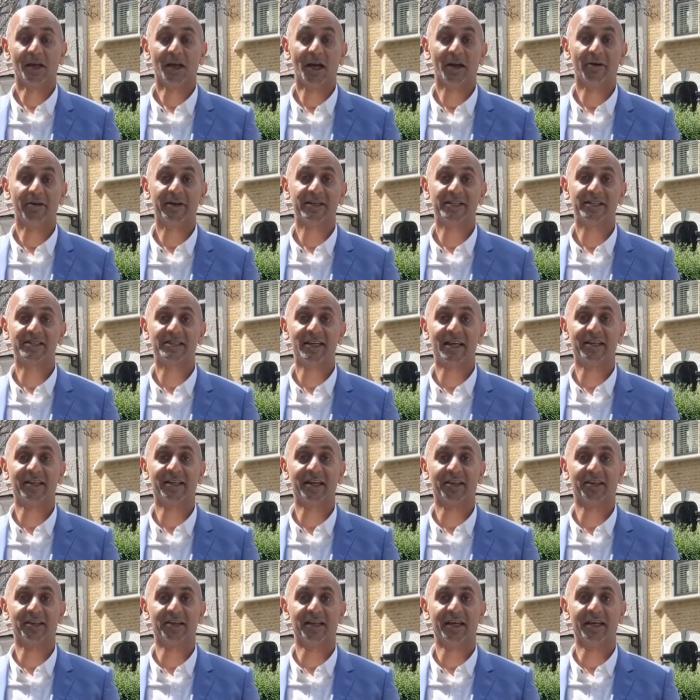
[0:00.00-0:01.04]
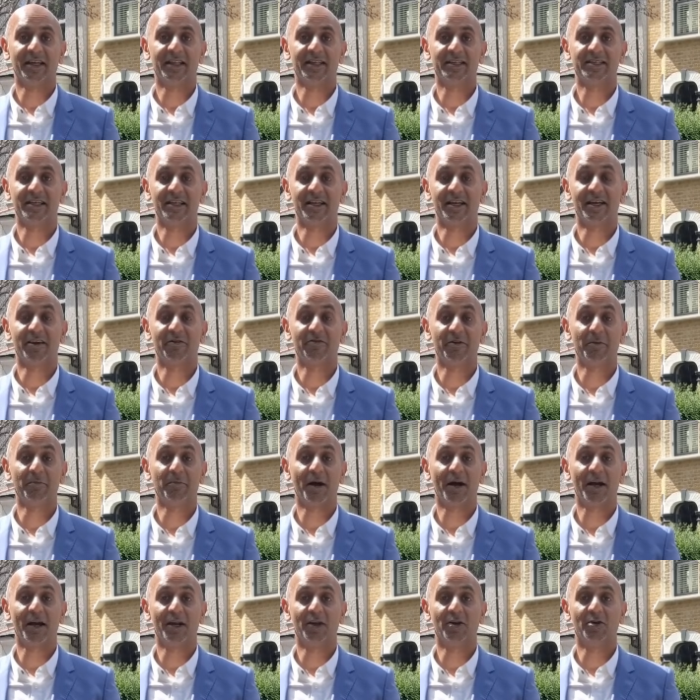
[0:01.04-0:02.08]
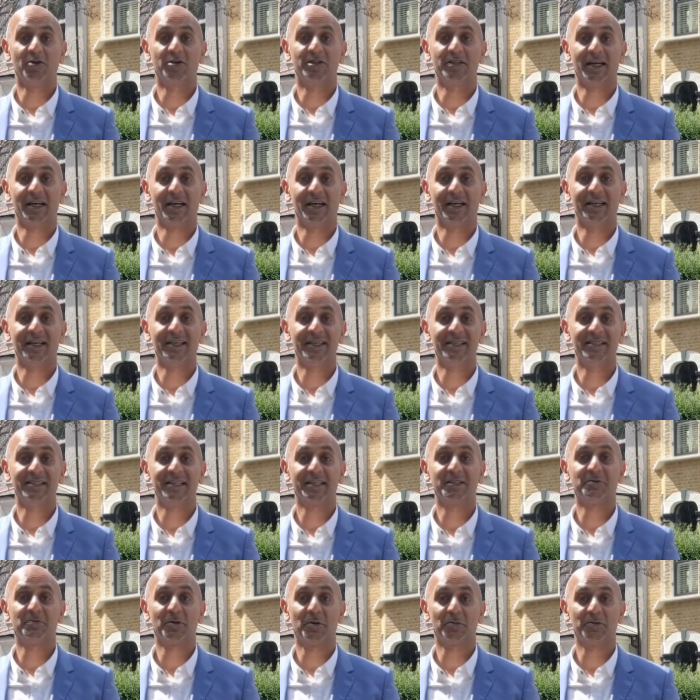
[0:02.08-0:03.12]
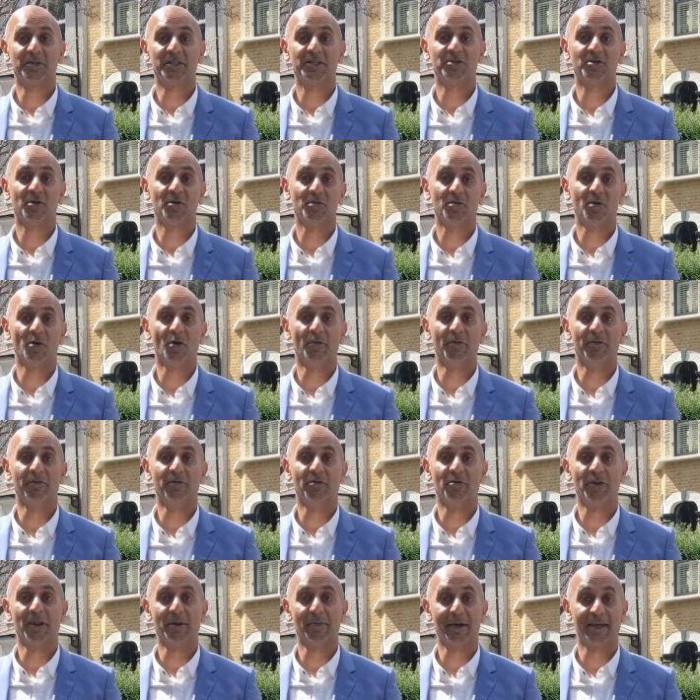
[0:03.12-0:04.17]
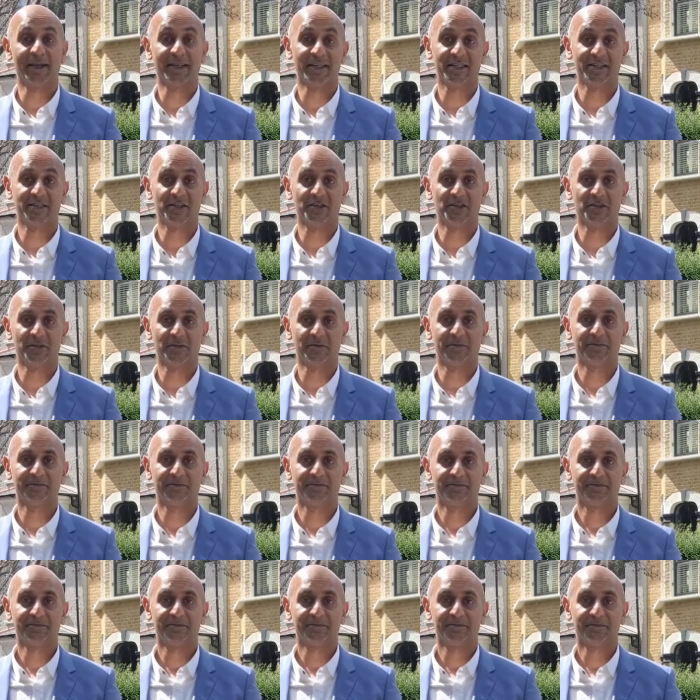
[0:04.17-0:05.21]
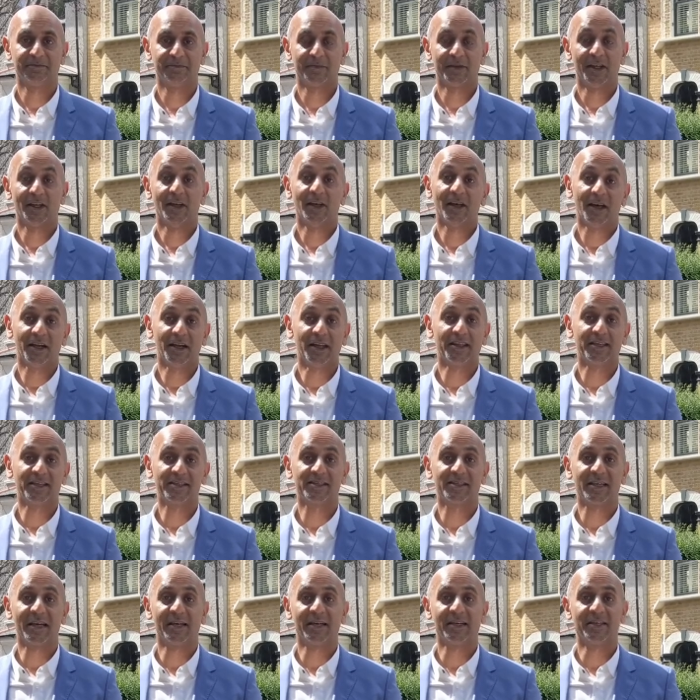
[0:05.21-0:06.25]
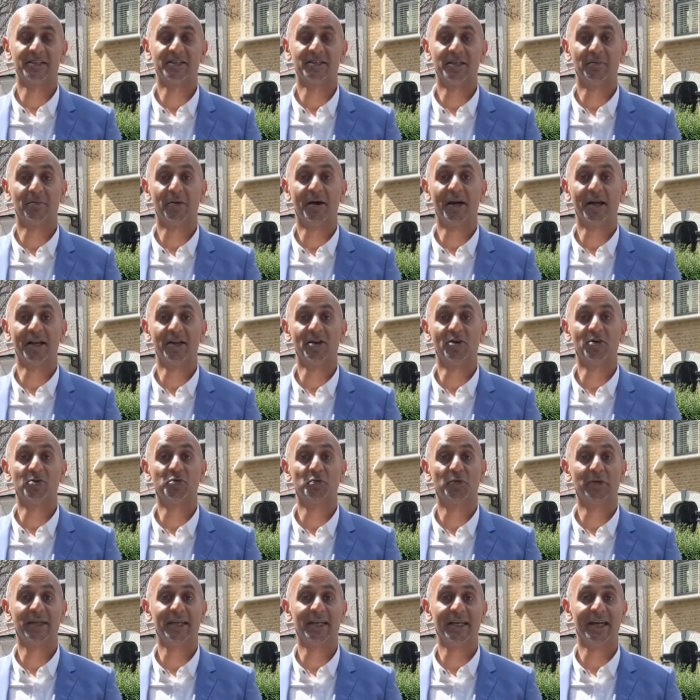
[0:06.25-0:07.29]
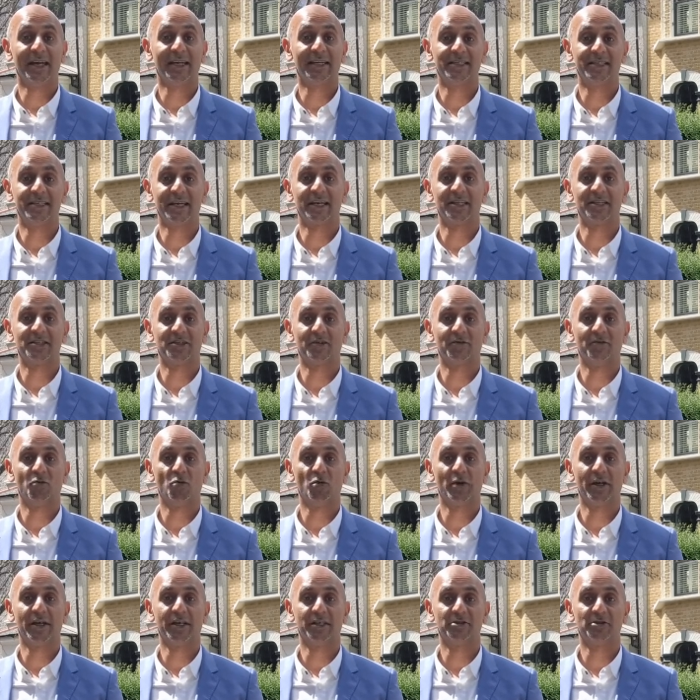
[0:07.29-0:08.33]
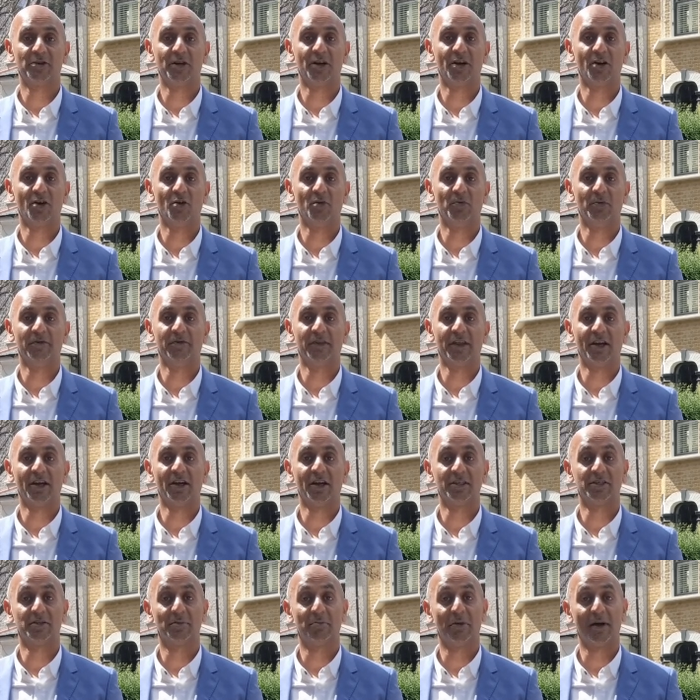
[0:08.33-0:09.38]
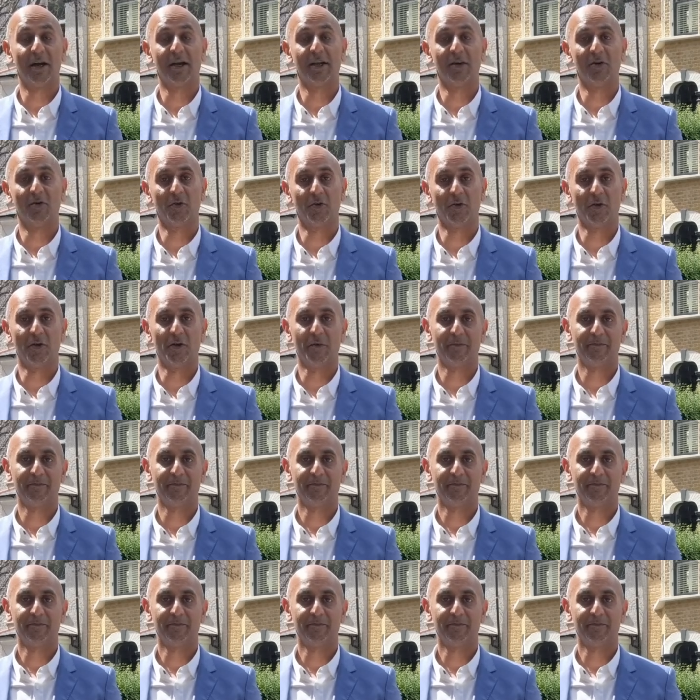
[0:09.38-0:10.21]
I read a stat the other day that said every buyer looks at least six properties or more before they make a decision. Another stat is a buyer knows within 8 seconds of walking into a home if they are going to buy it or not.